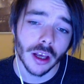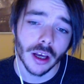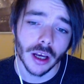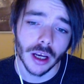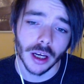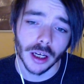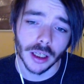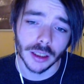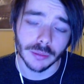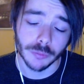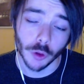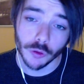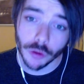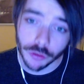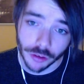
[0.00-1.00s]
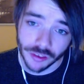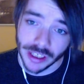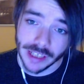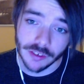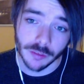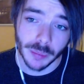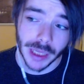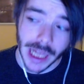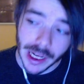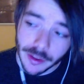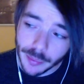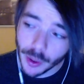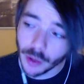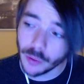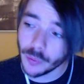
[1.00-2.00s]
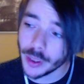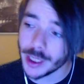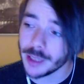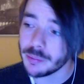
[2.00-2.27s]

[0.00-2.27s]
No roster changes planned, by the way,